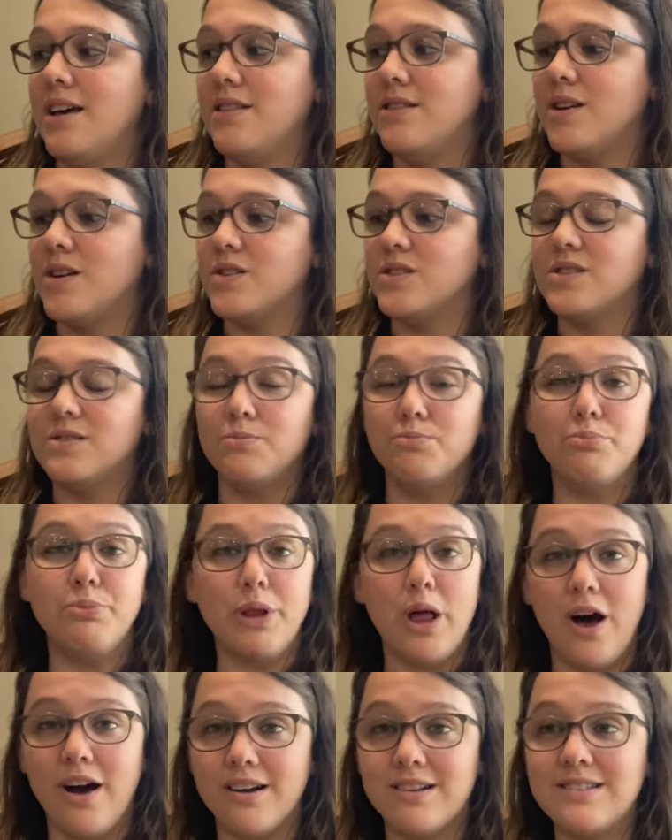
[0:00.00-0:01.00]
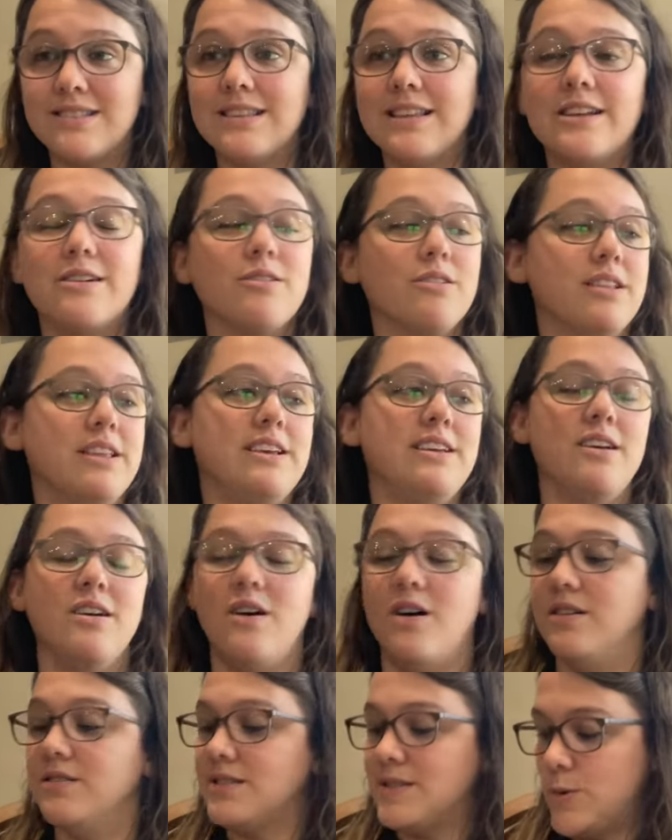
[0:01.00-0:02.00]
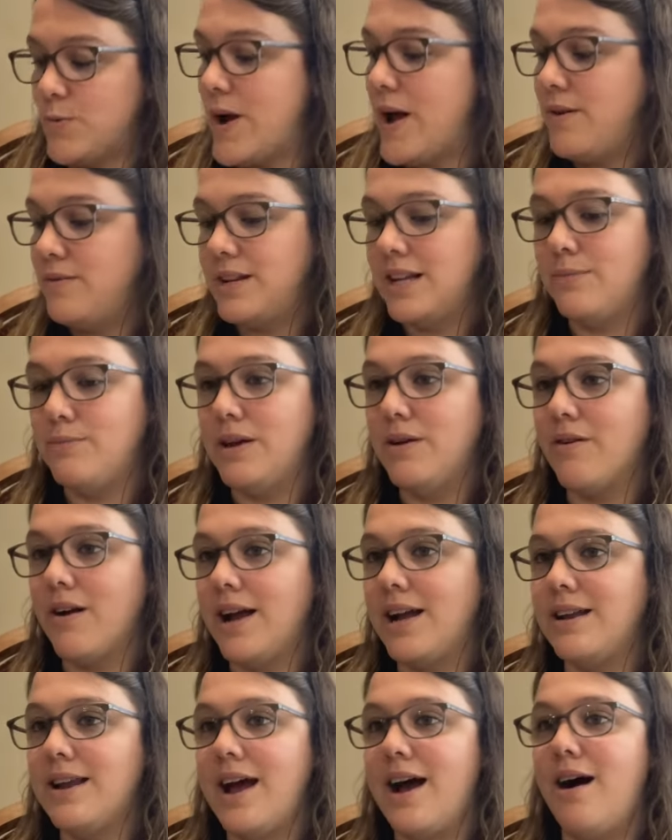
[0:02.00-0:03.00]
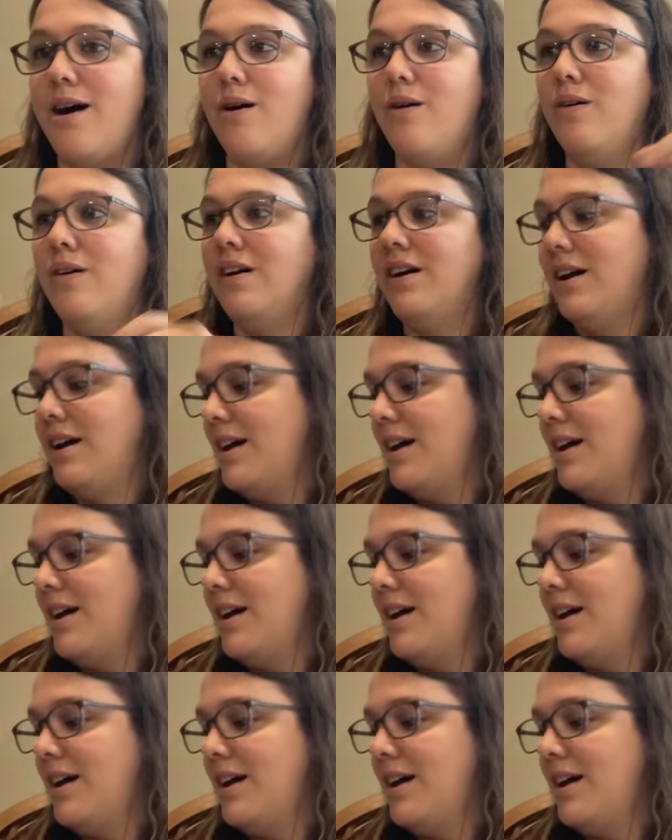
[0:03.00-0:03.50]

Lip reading: there's blocks literally surrounding me right now,